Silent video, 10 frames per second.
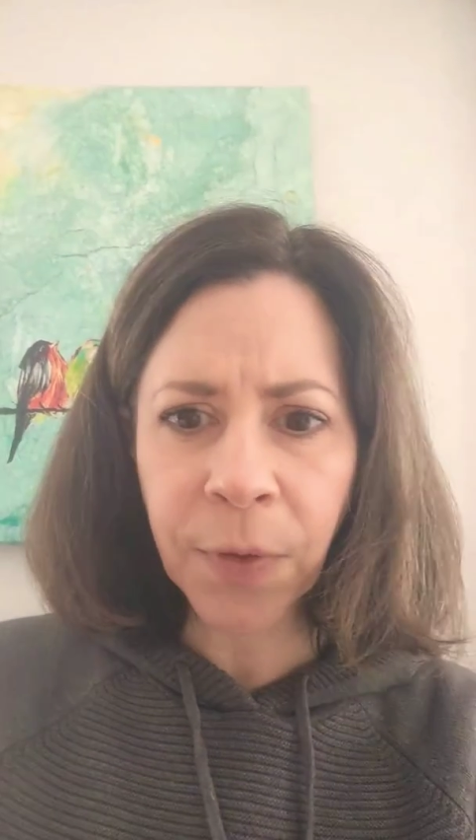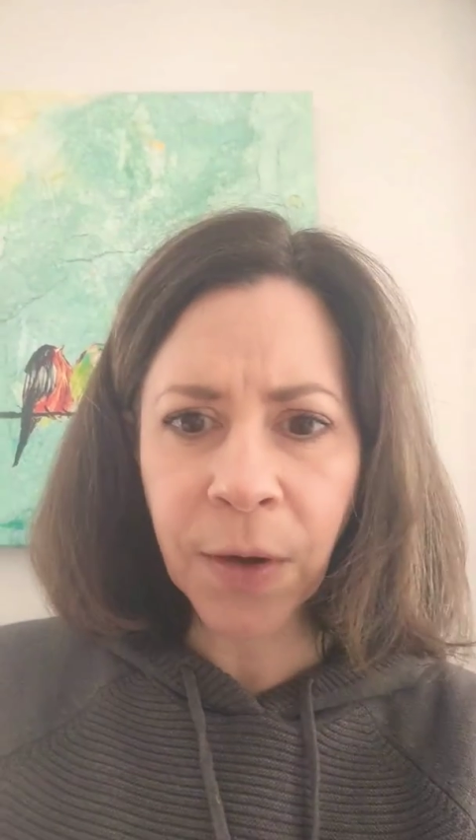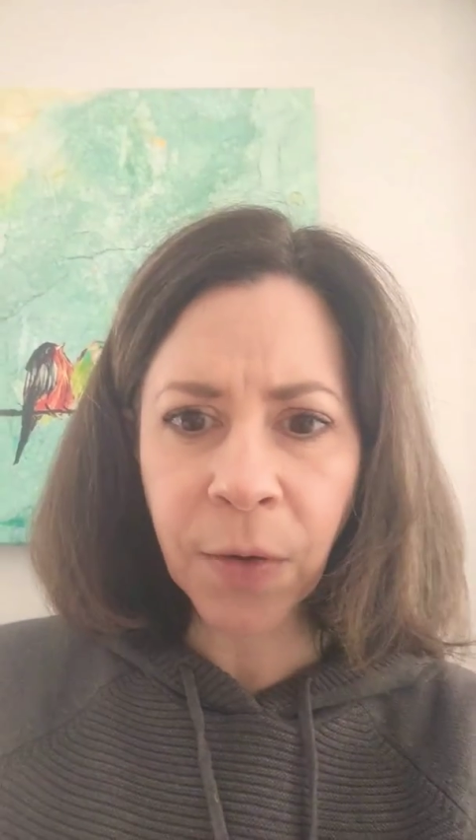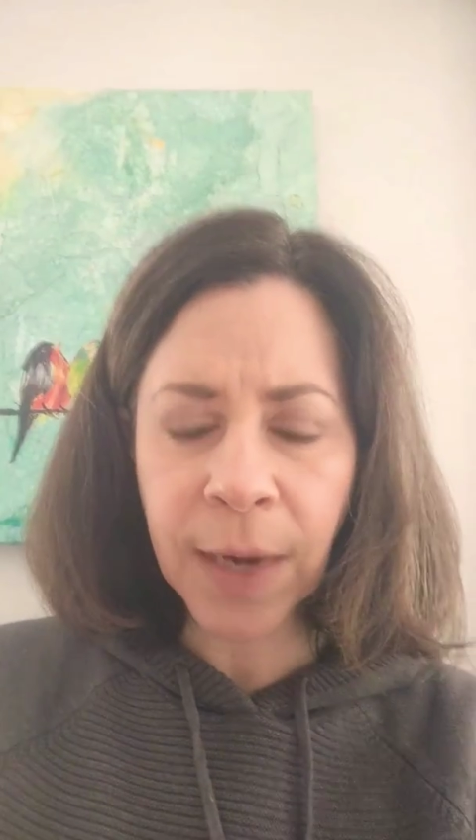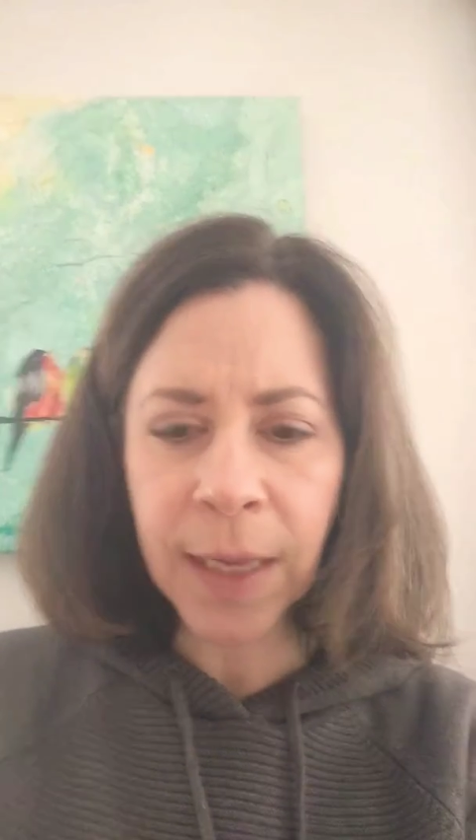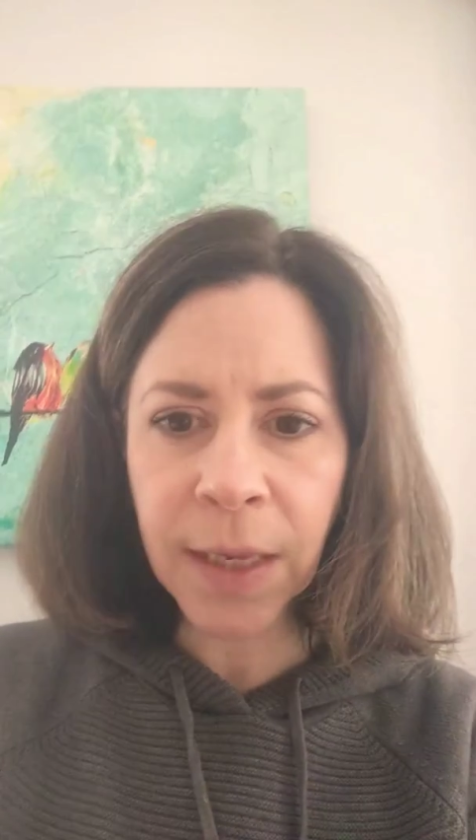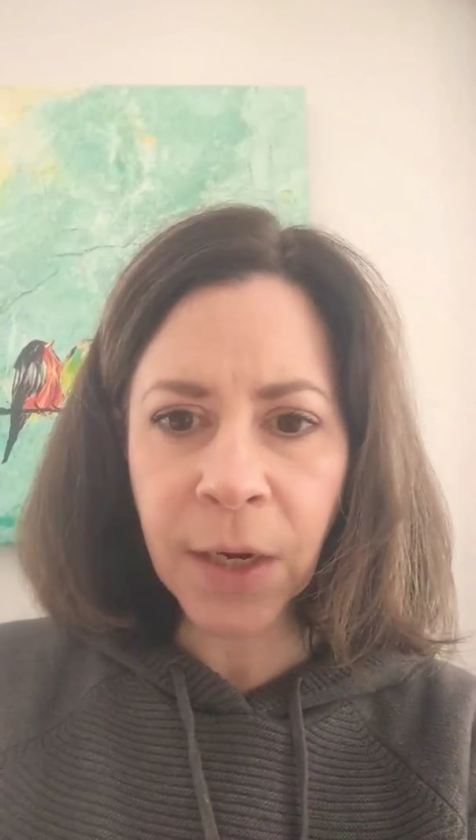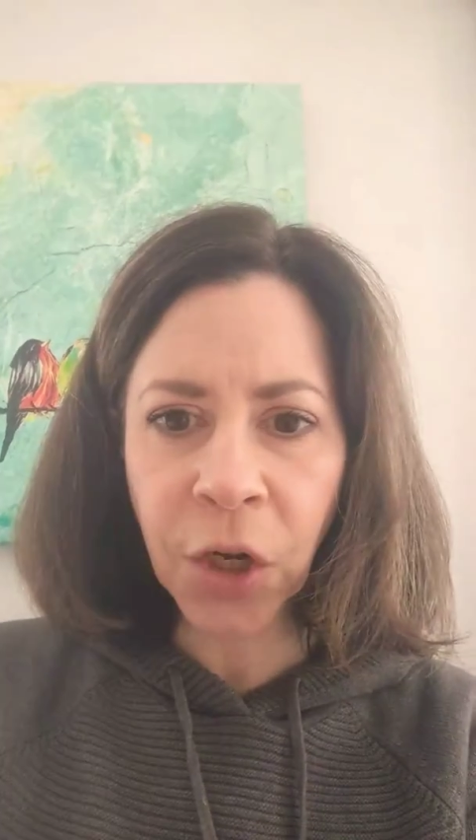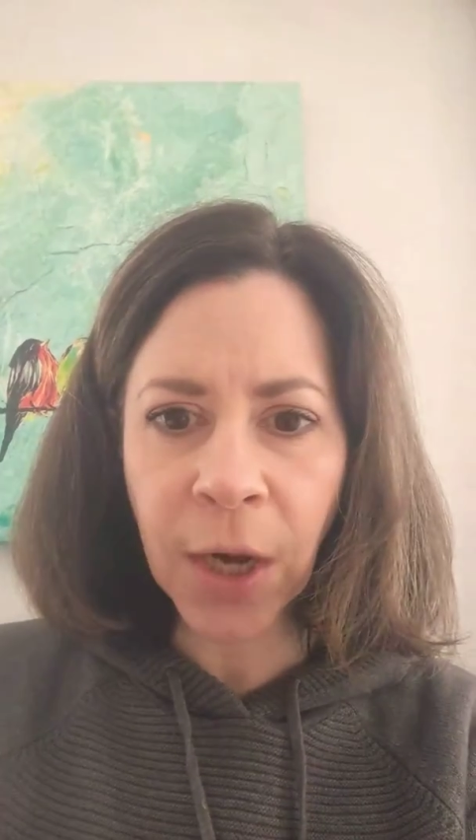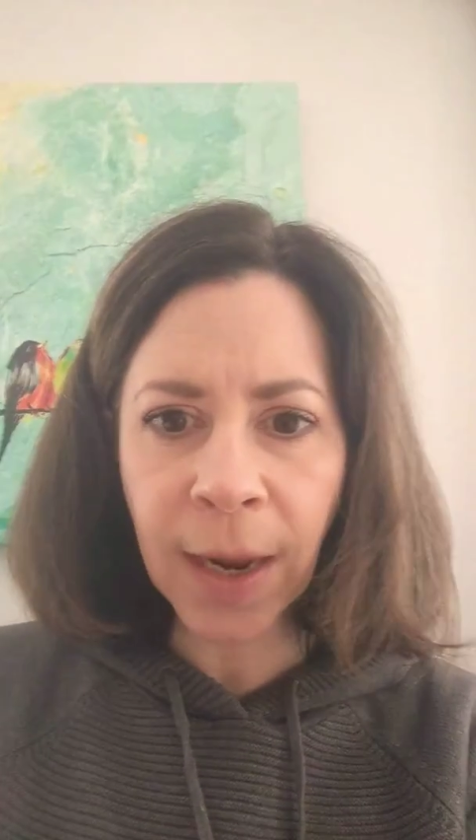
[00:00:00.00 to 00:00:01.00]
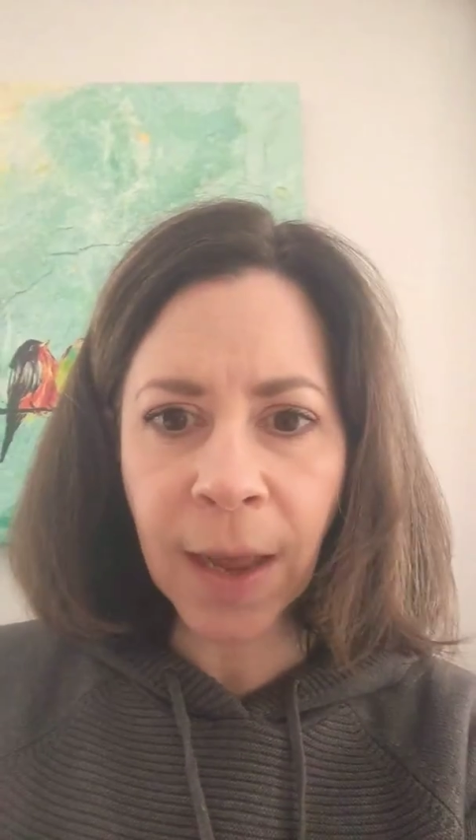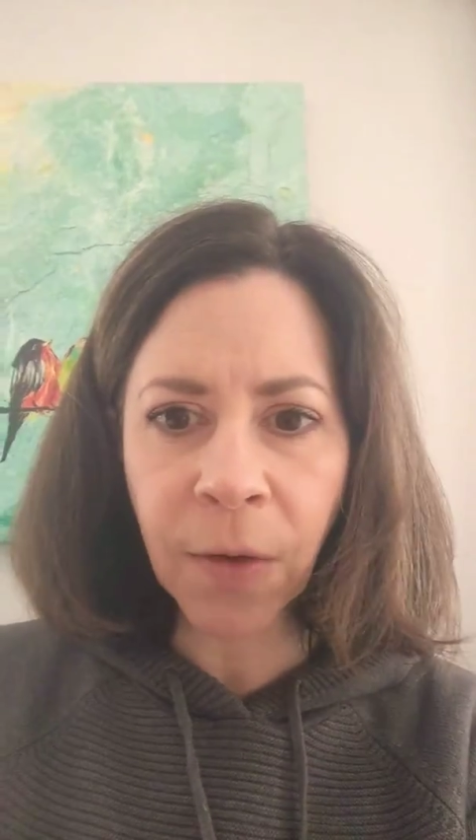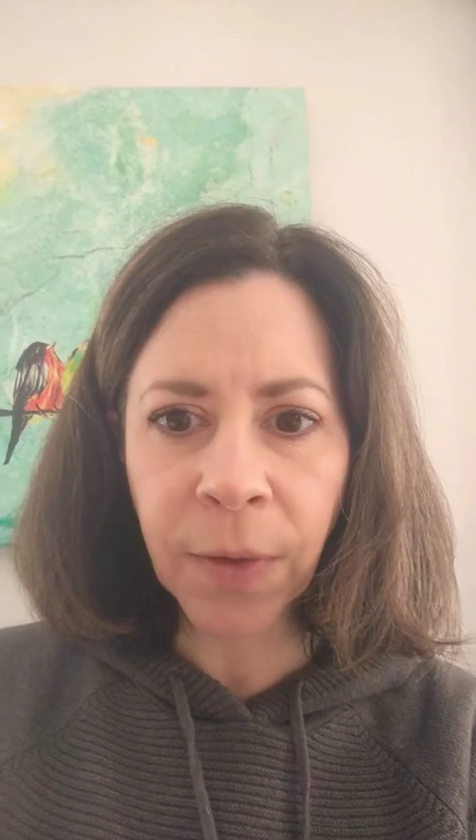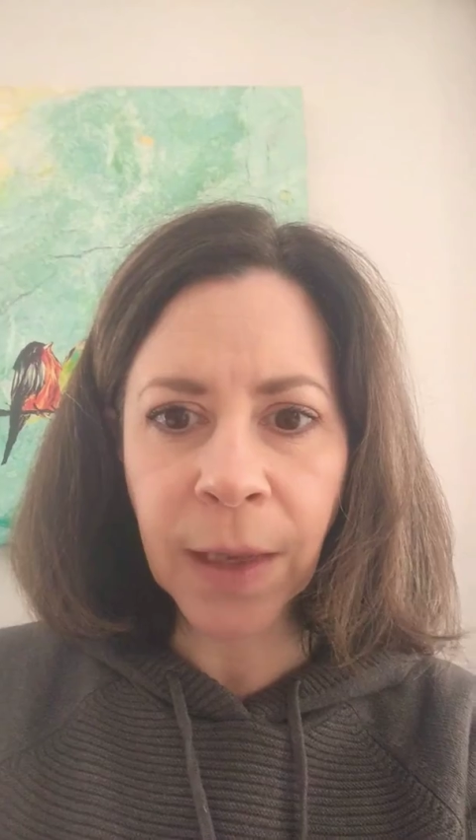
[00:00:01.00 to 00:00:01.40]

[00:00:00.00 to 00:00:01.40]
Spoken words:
that you guys can check out.